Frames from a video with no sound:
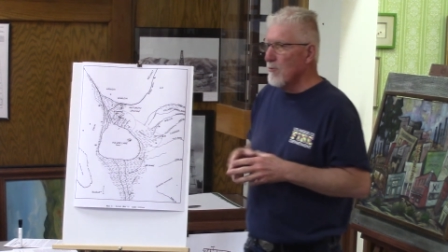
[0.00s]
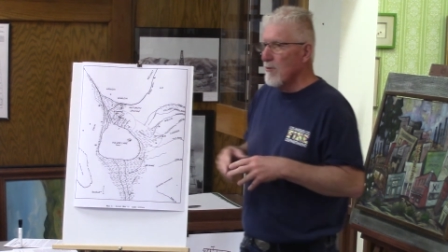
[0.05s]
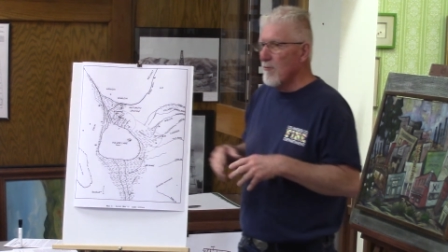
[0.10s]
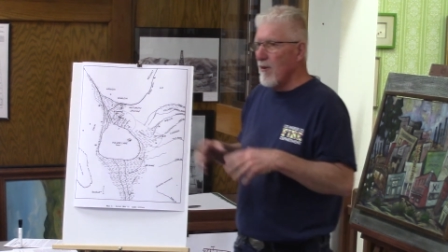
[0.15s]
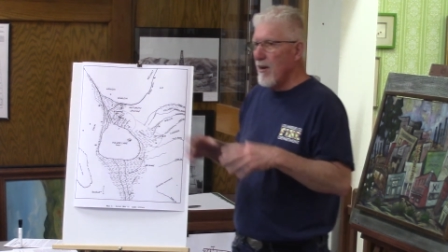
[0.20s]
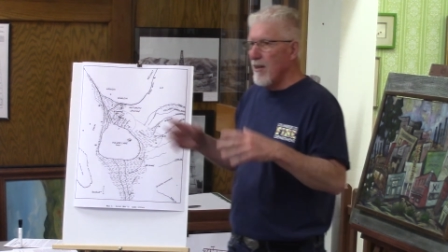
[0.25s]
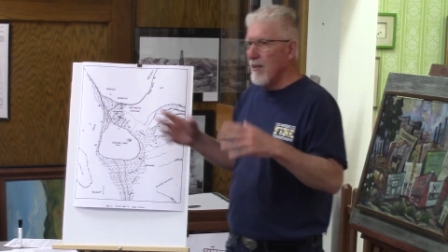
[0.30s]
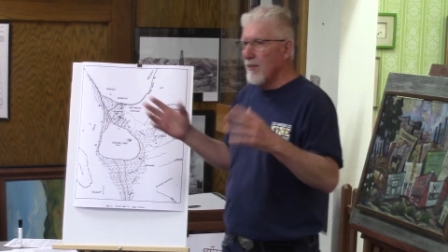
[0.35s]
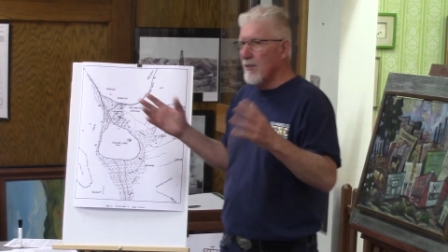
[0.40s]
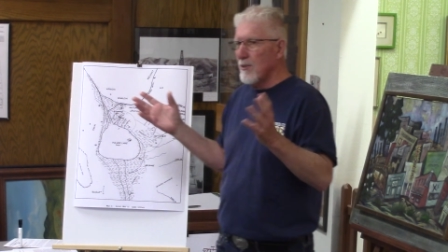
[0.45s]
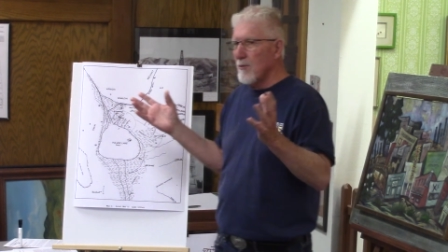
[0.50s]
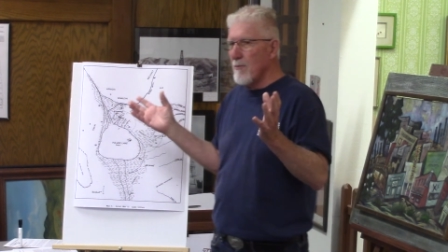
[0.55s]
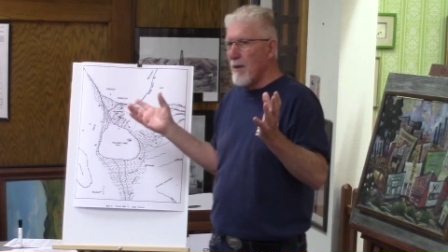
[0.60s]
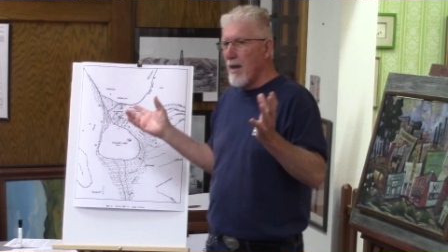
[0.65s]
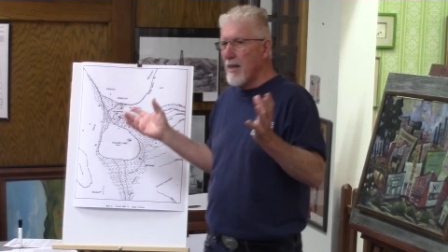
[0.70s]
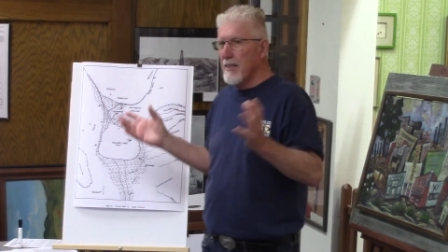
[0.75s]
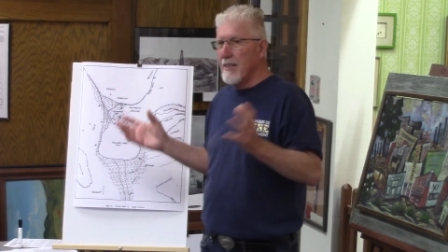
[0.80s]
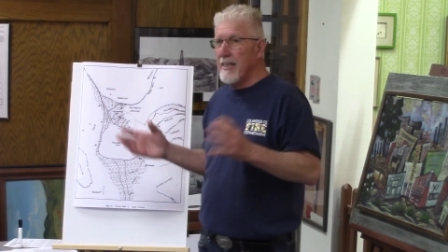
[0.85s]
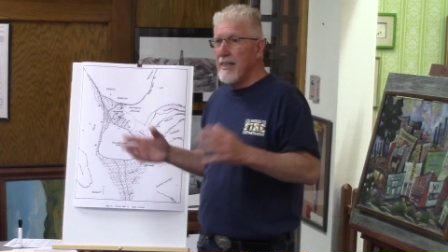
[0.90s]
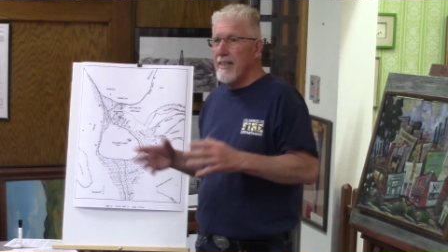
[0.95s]
we've all heard
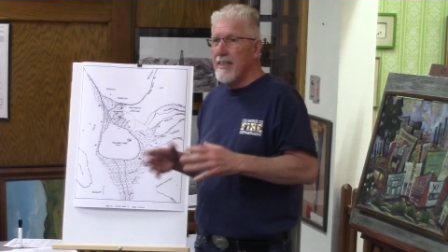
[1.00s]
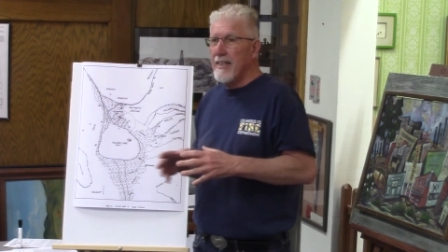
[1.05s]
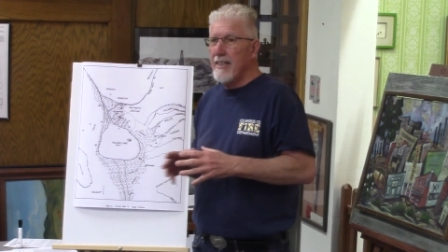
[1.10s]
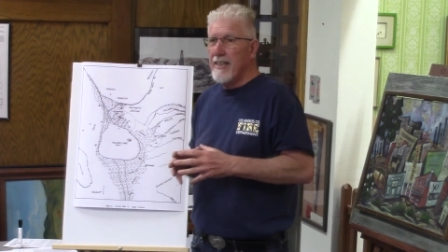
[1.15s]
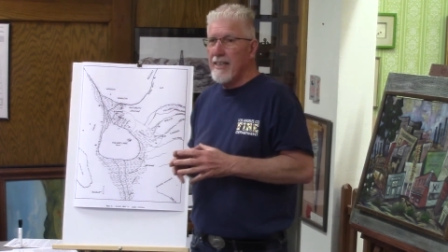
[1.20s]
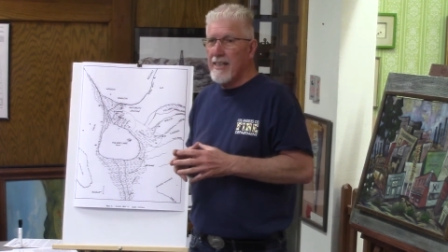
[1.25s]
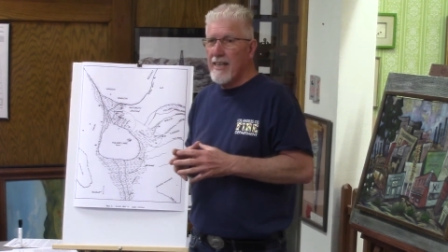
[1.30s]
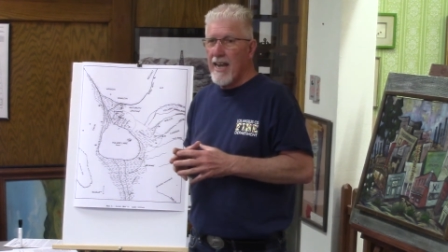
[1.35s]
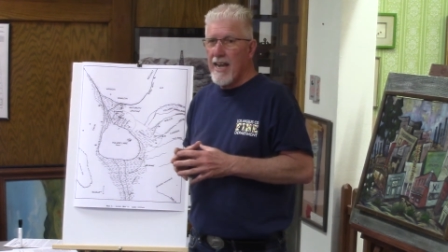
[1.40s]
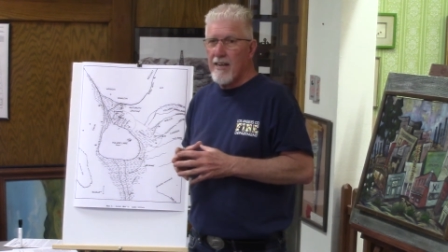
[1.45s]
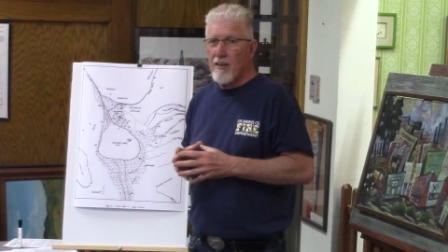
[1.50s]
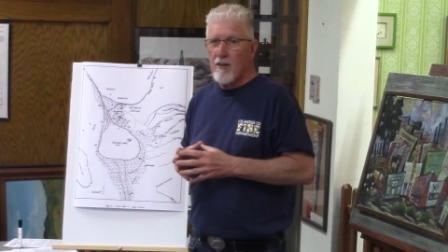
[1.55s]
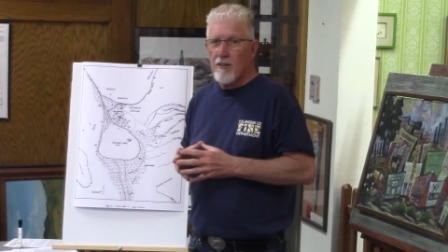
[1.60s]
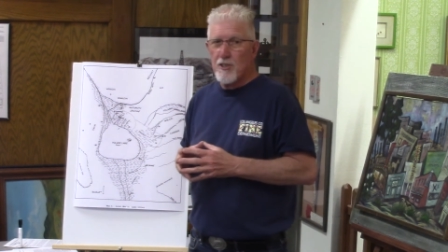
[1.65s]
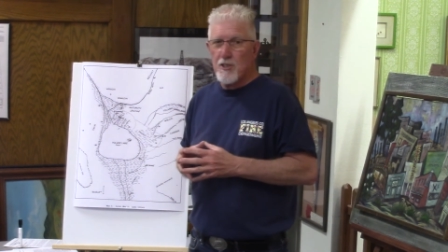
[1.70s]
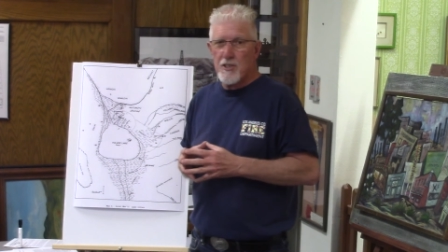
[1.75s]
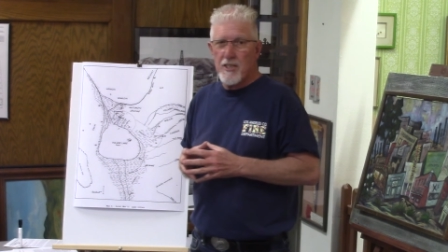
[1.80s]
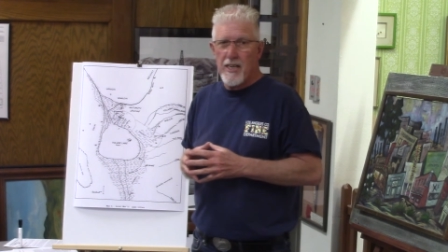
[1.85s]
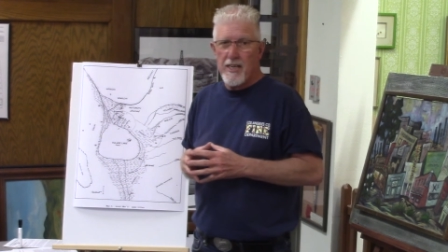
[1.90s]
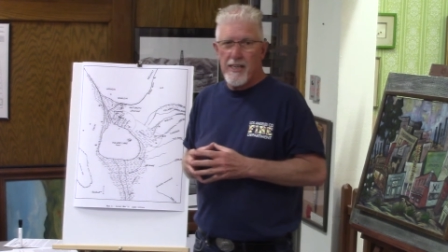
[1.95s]
about it. You need an EIR
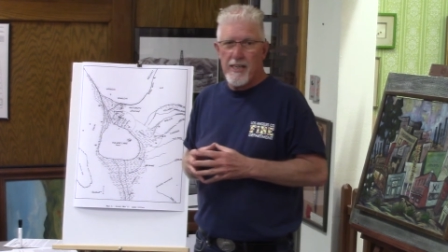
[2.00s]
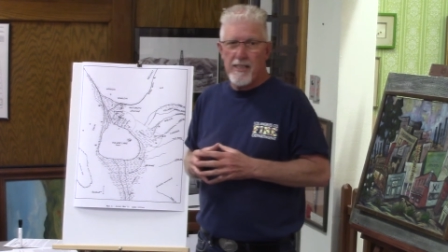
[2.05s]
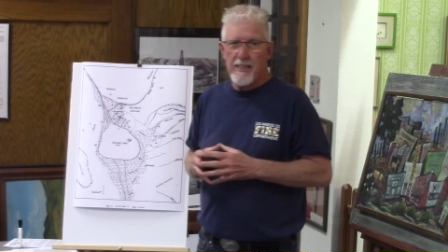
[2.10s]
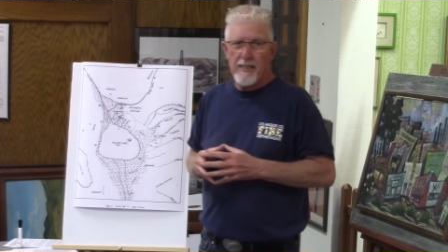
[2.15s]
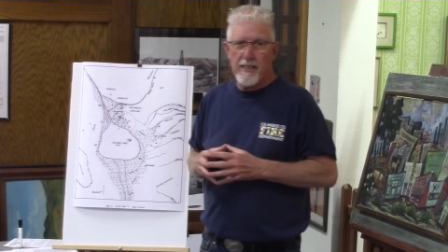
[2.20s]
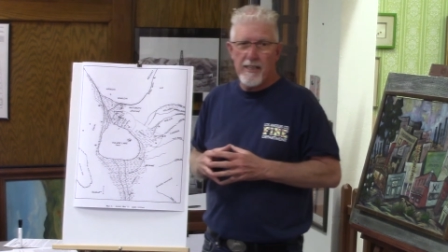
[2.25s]
study.